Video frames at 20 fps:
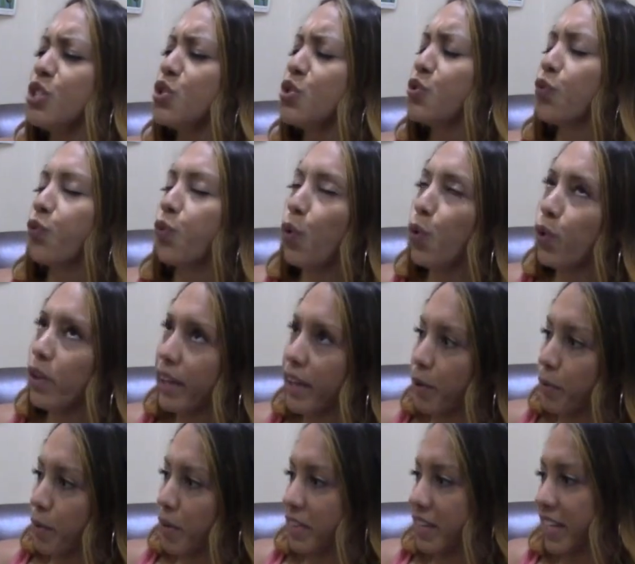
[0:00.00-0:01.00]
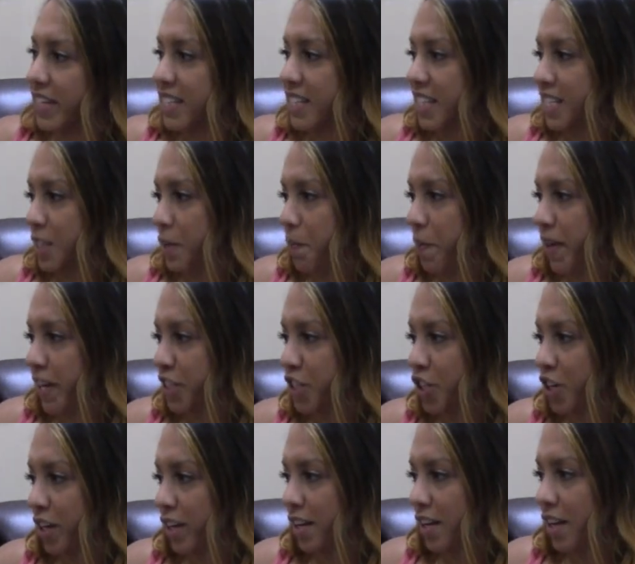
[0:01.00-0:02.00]
Drooling with
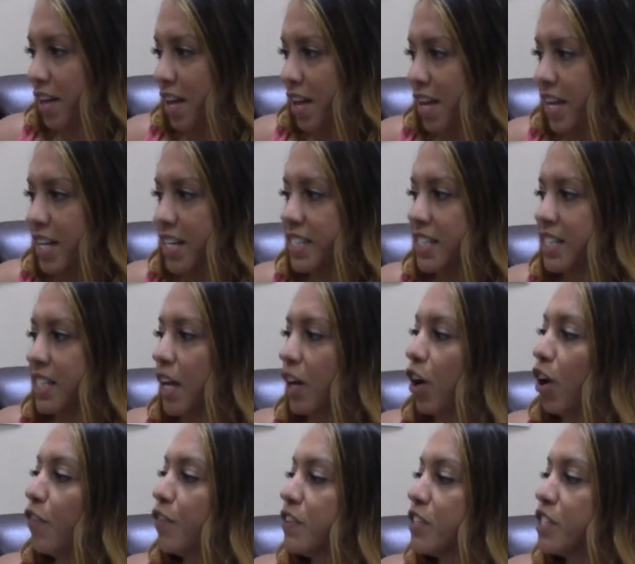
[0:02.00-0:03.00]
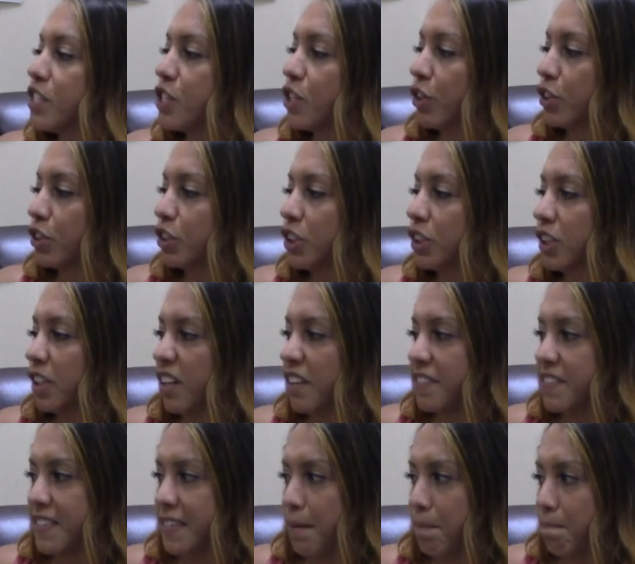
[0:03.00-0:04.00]
anticipation, he set off in search
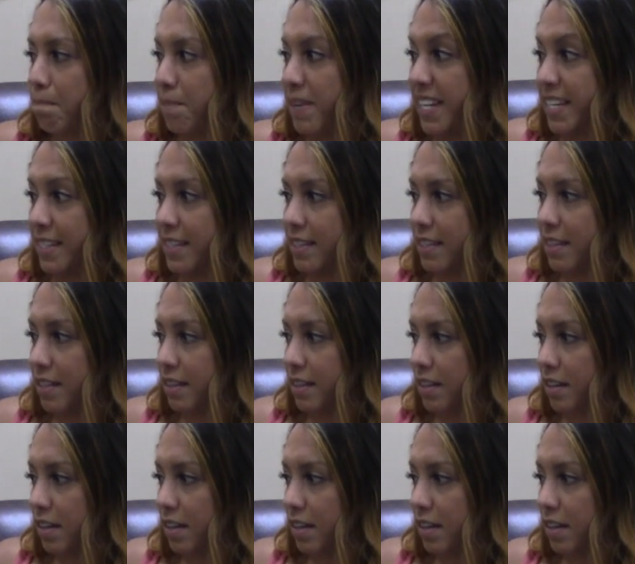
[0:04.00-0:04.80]
of some meat.